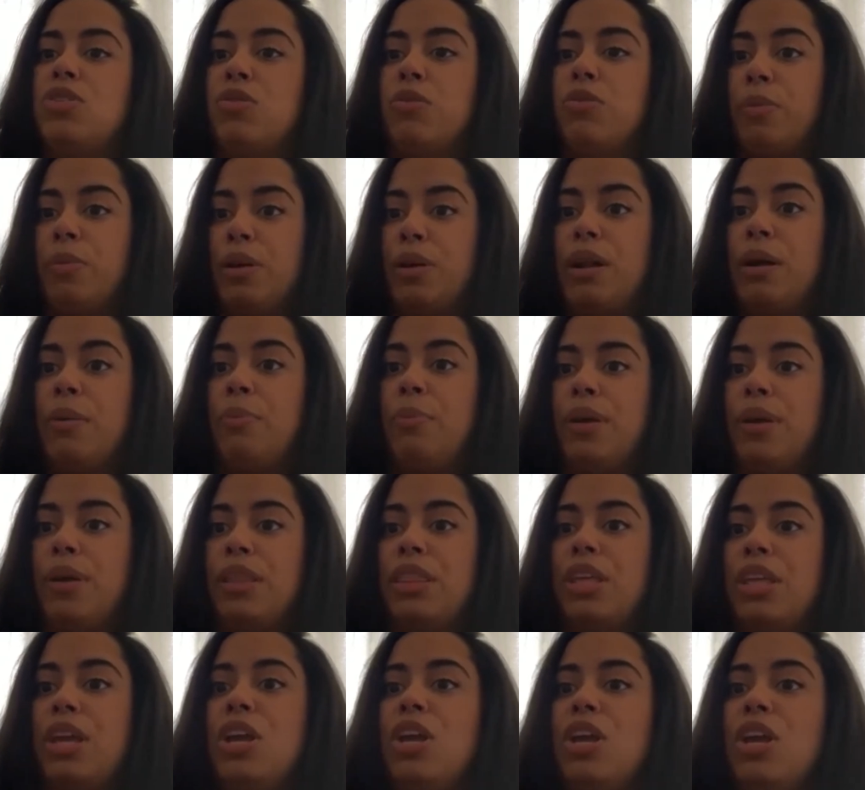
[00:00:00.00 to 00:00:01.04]
to put up
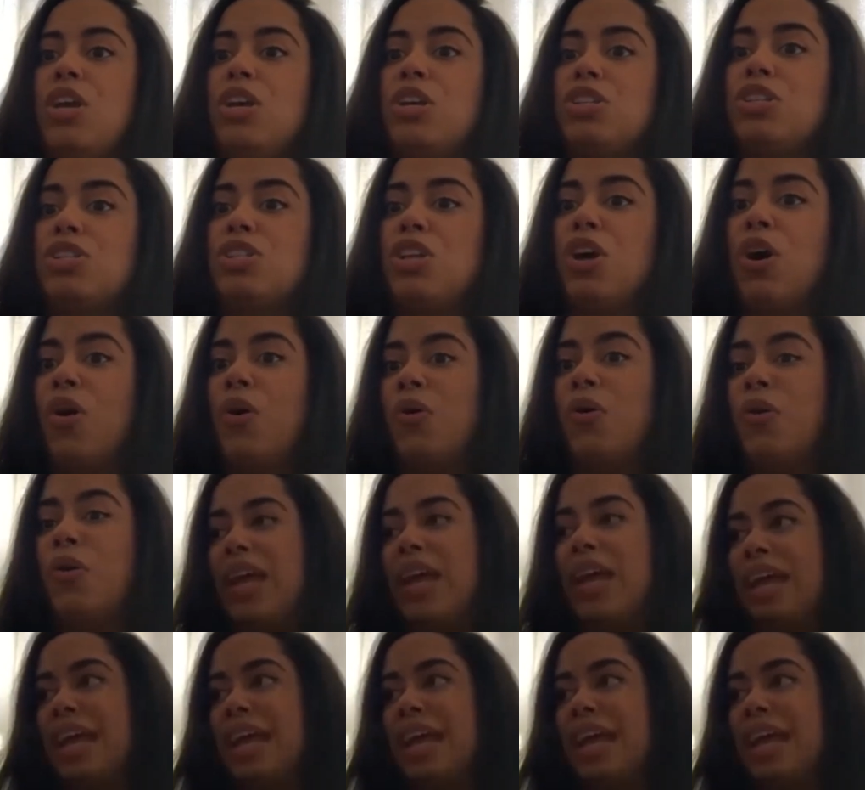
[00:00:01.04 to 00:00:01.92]
with. So